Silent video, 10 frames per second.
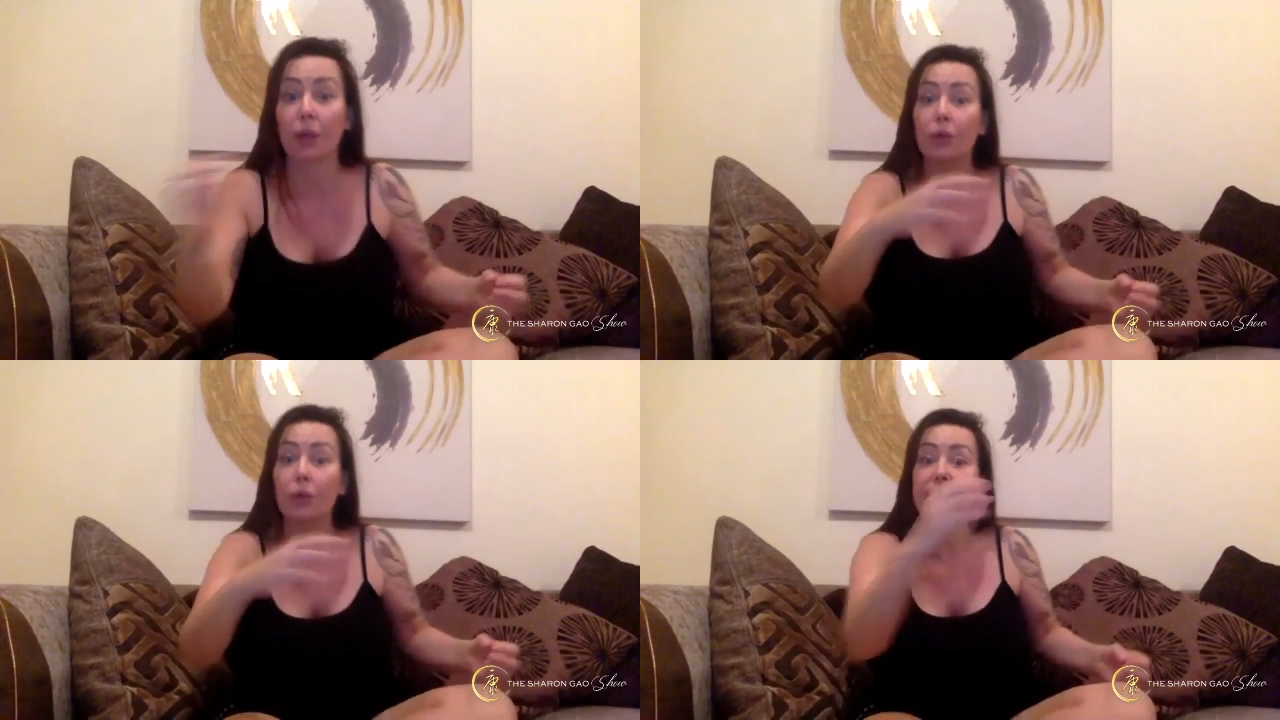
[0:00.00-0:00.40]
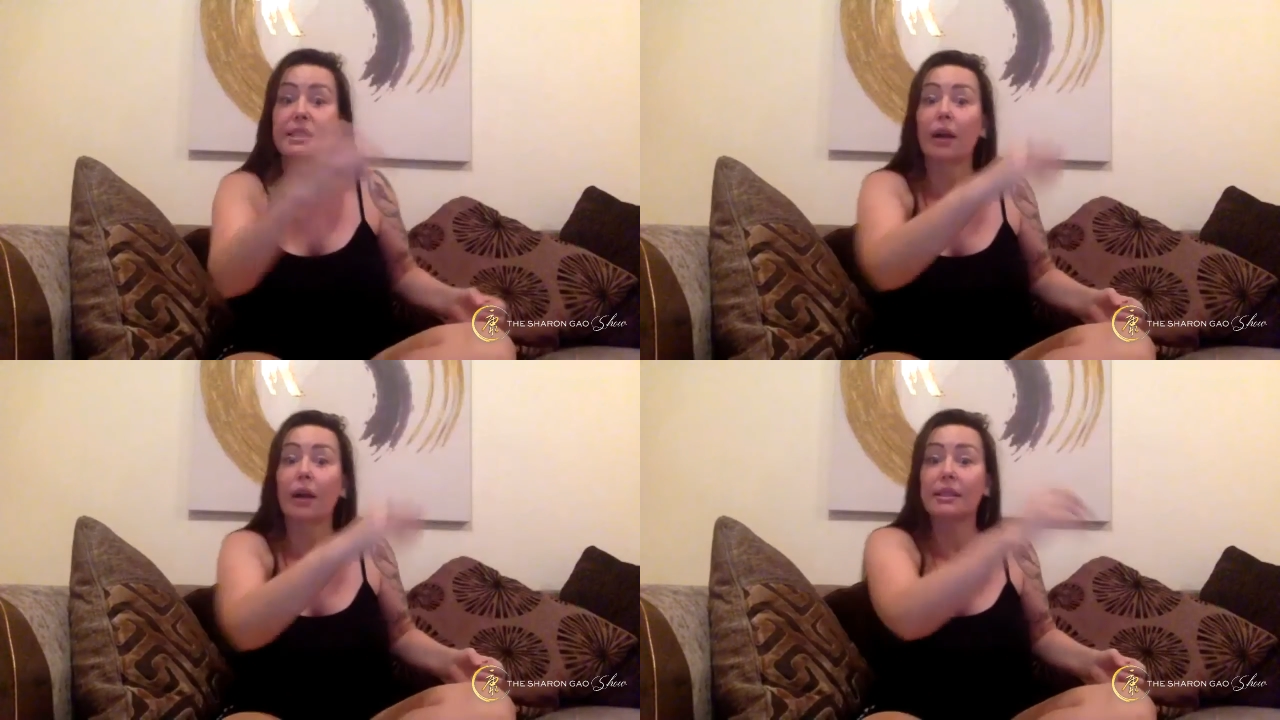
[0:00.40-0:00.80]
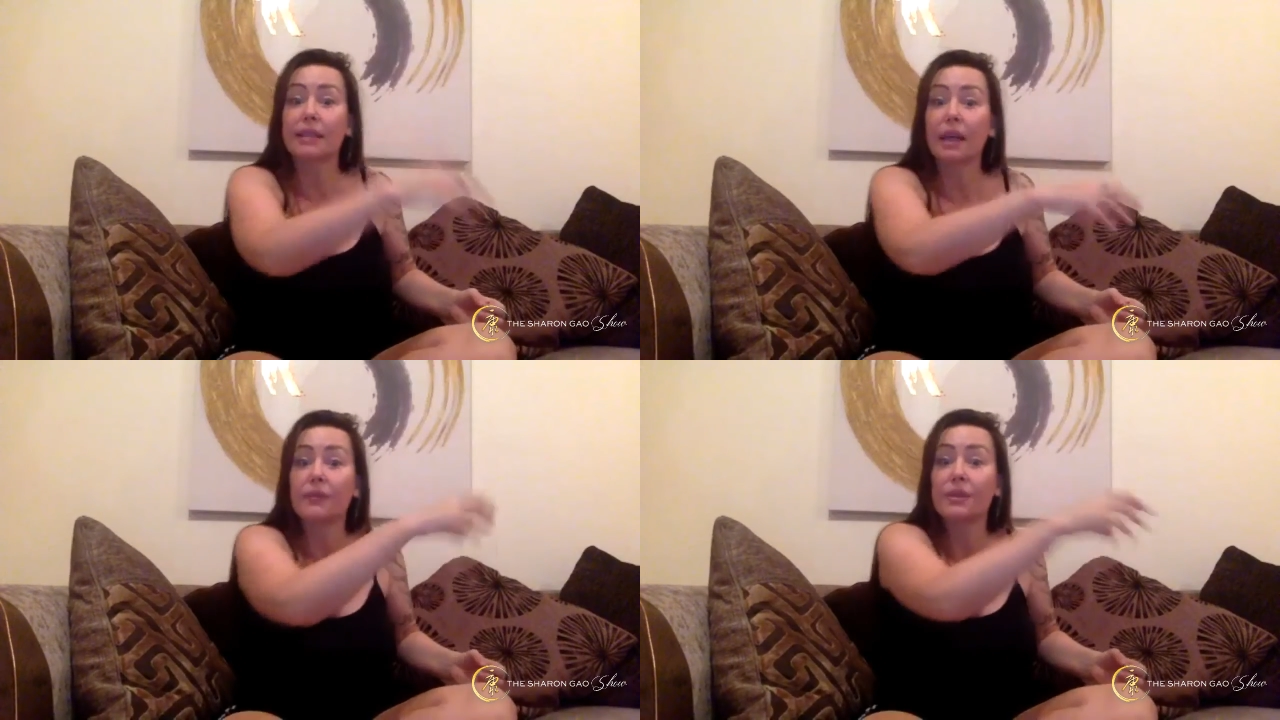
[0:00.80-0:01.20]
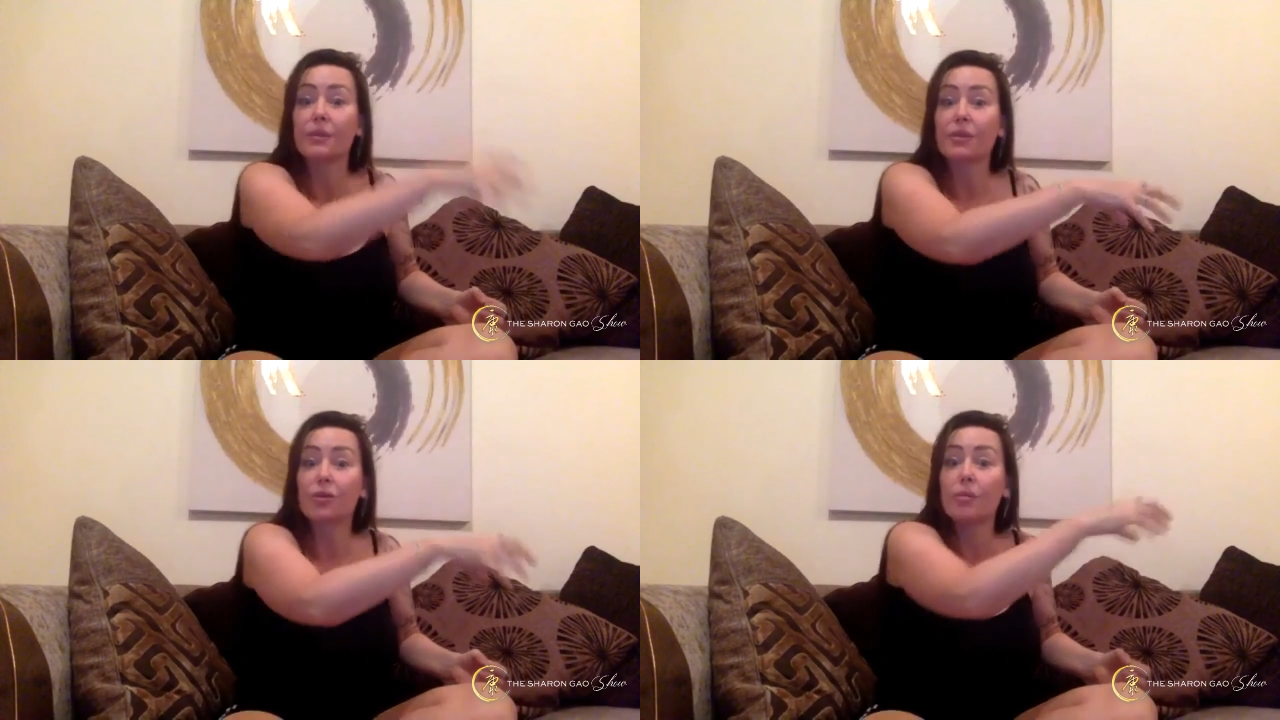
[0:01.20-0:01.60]
all these younger selves that
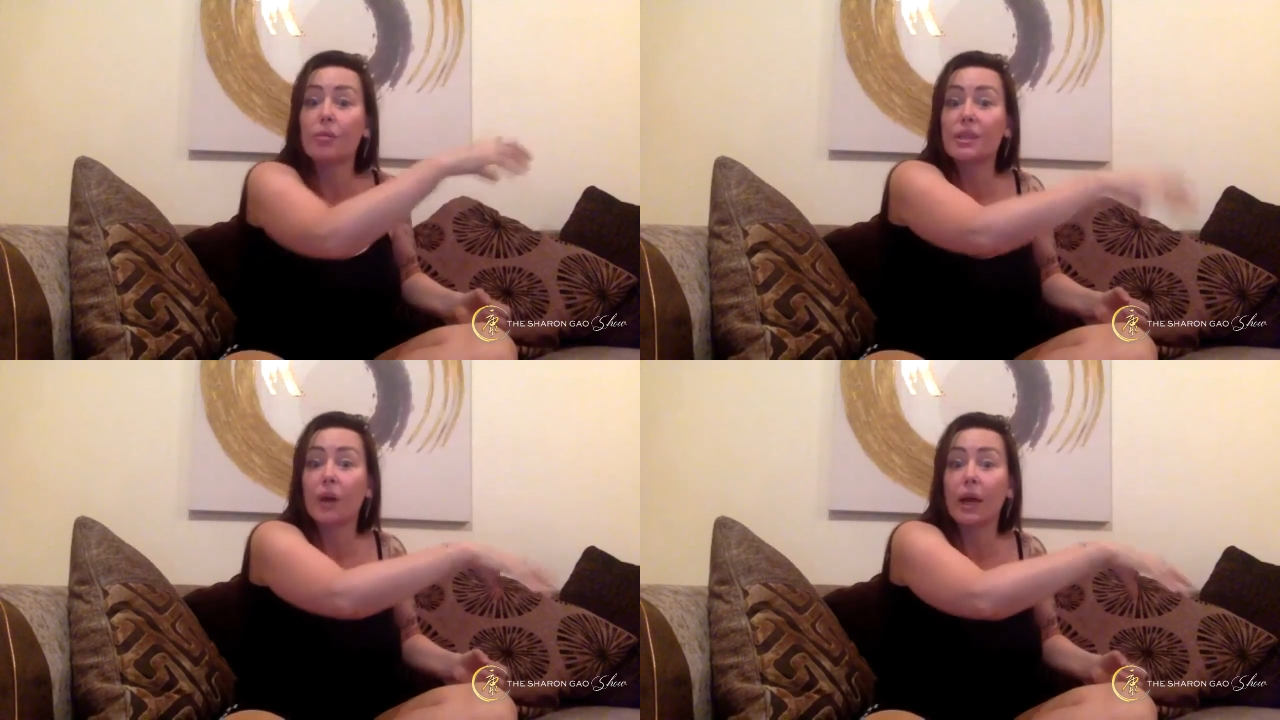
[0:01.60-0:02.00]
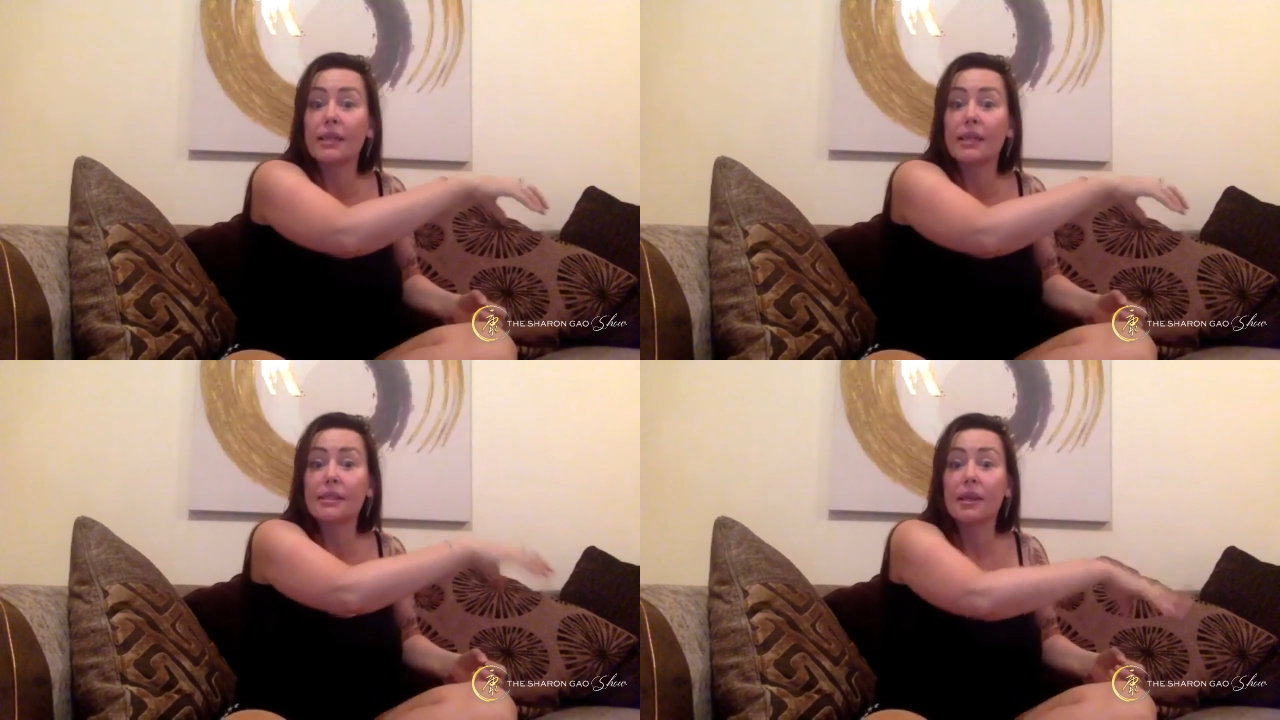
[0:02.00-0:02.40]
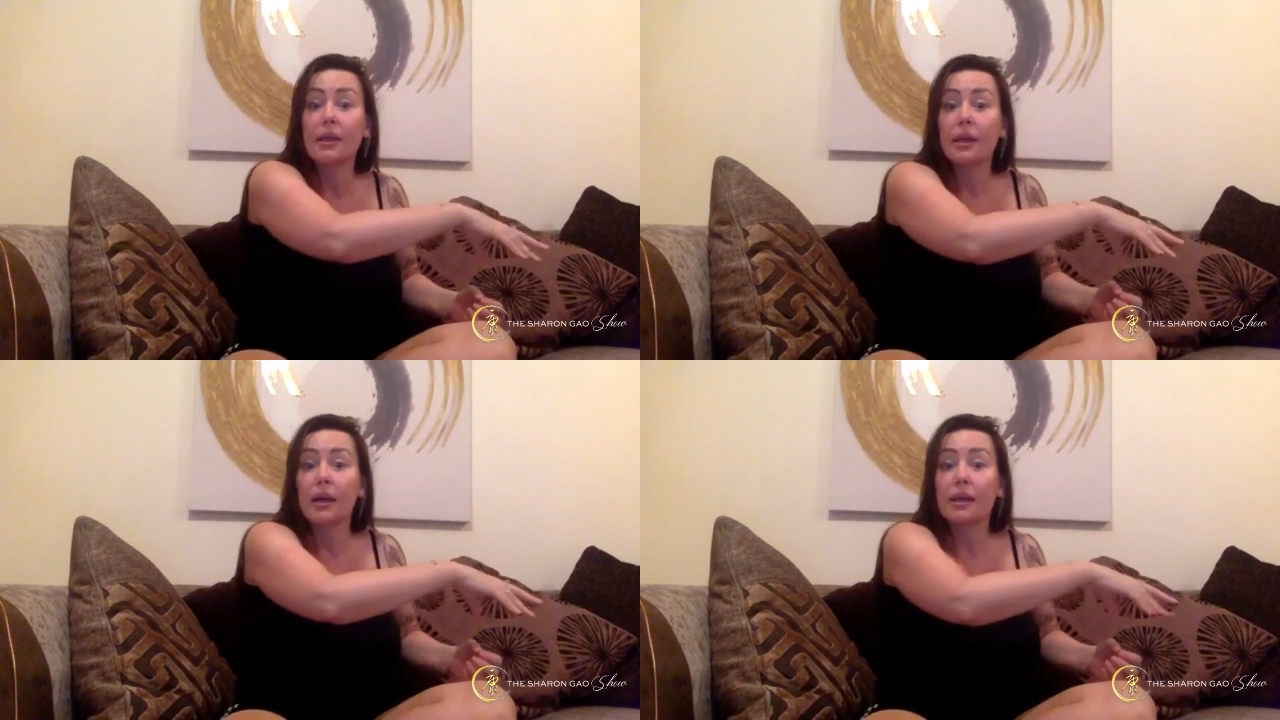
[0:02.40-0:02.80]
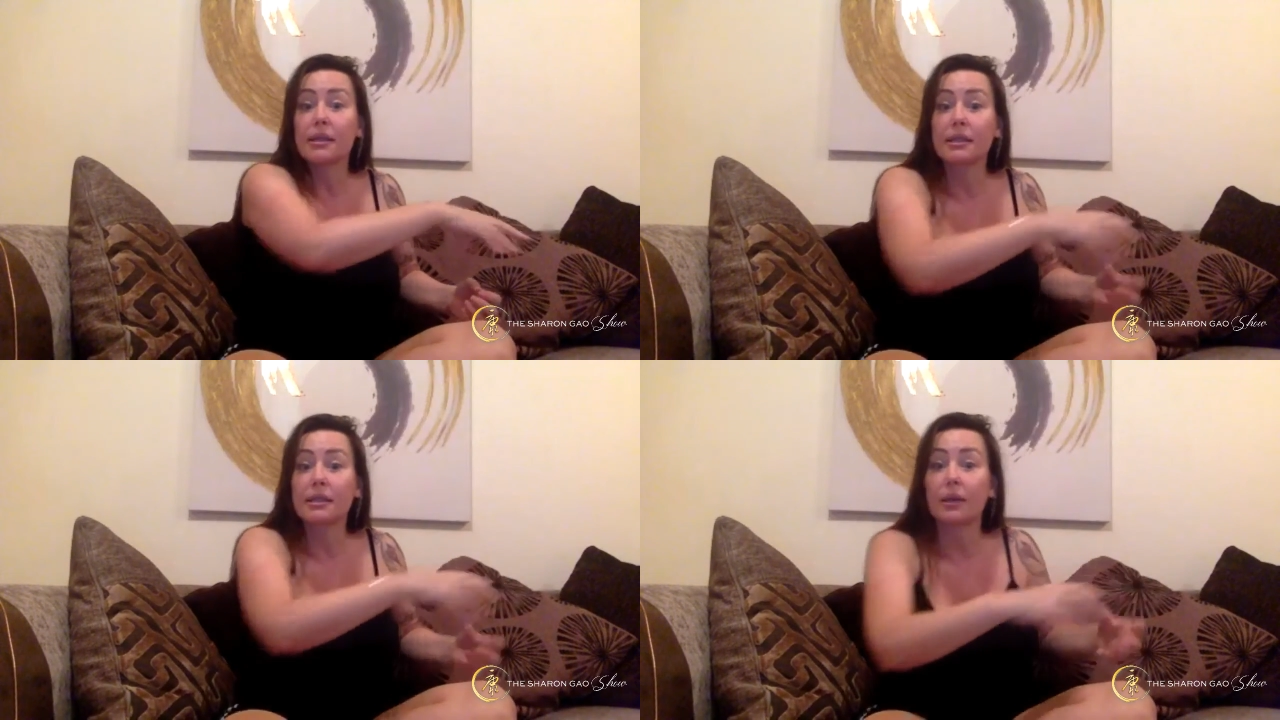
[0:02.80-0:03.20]
were traumatized are
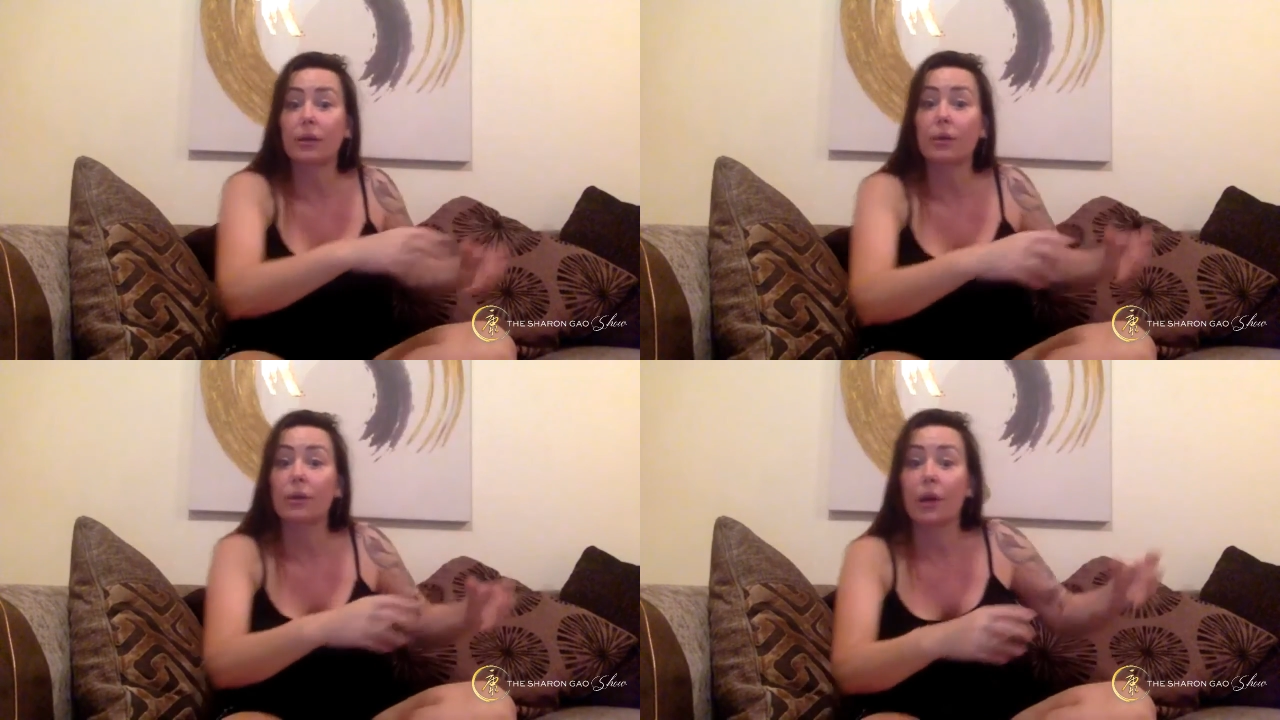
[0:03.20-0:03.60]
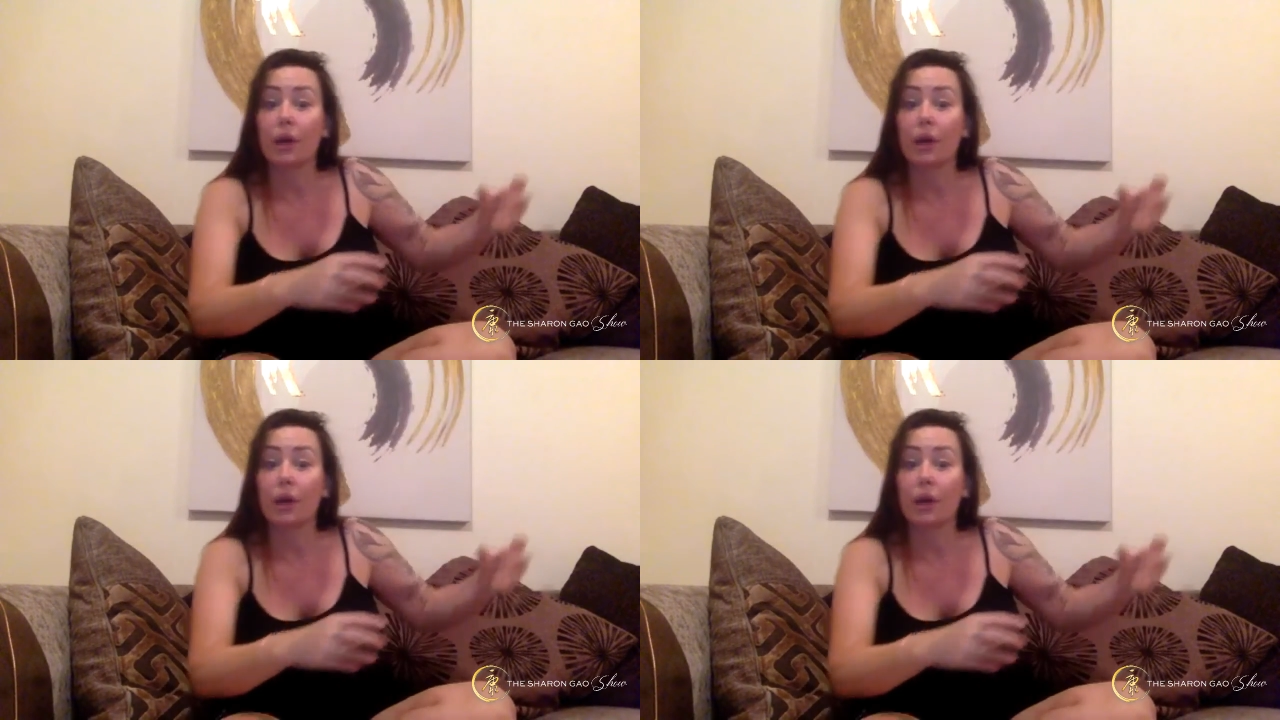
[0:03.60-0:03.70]
still,